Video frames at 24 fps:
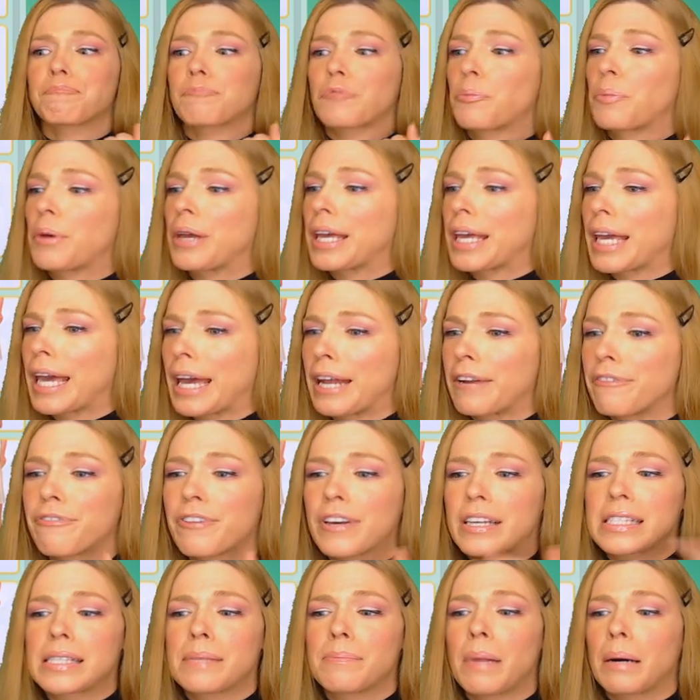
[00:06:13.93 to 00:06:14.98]
we can
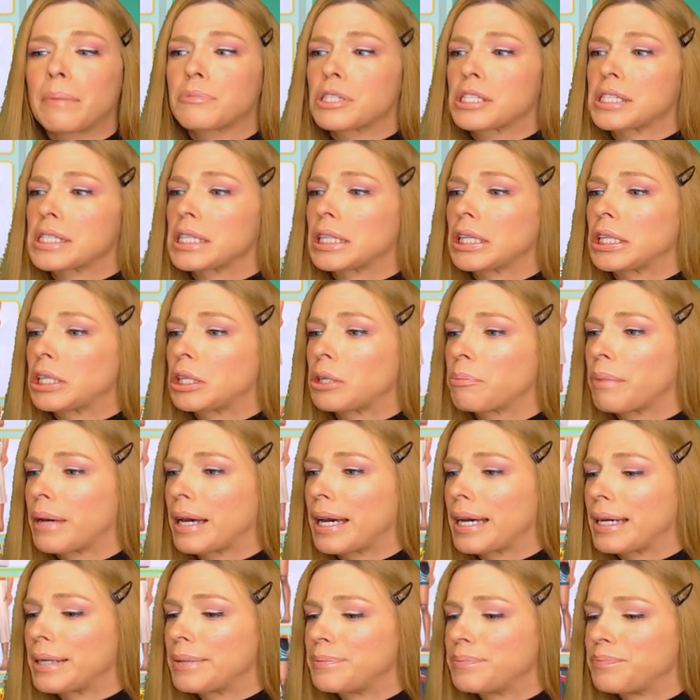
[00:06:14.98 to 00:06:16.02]
fix him up just a little
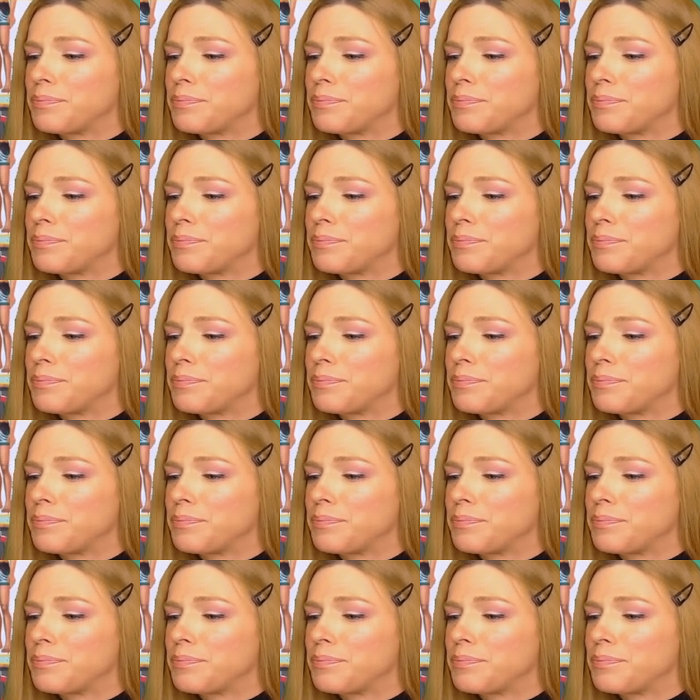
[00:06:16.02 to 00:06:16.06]
bit.